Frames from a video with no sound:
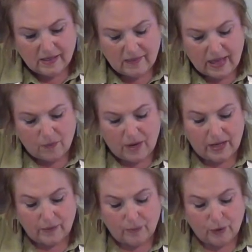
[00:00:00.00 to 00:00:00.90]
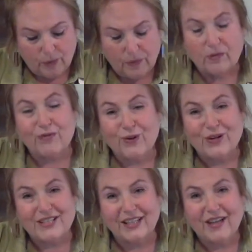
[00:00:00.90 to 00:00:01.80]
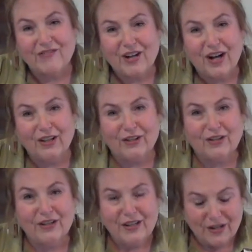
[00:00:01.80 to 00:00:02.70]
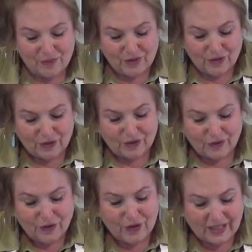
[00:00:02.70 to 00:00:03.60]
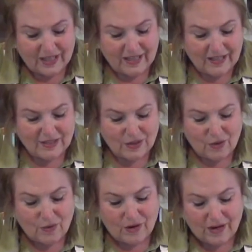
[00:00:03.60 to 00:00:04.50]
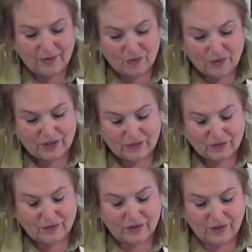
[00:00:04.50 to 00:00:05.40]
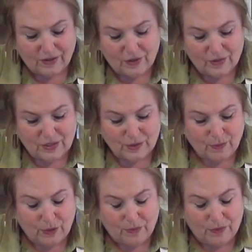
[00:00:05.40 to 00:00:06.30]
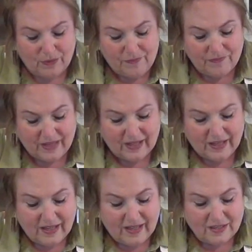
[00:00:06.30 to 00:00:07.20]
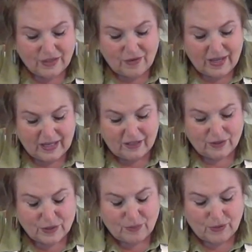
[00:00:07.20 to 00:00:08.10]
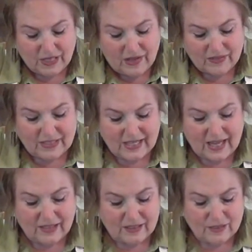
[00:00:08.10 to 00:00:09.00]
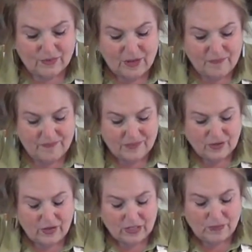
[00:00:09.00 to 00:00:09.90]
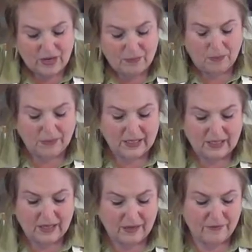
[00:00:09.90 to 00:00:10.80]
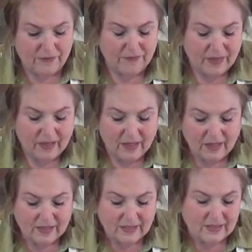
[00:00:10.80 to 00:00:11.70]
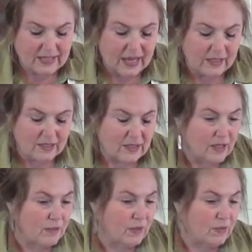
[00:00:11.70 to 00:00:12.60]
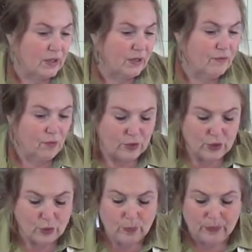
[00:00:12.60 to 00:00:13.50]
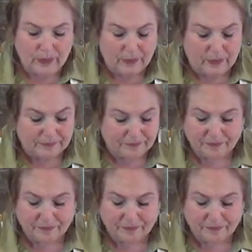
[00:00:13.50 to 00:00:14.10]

And that way, the purple, of course, I love color when you're cooking, so I'm going to use this purple so that it looks pretty on the salad as well. So that's probably enough, because this salad is going to be really for 2 people.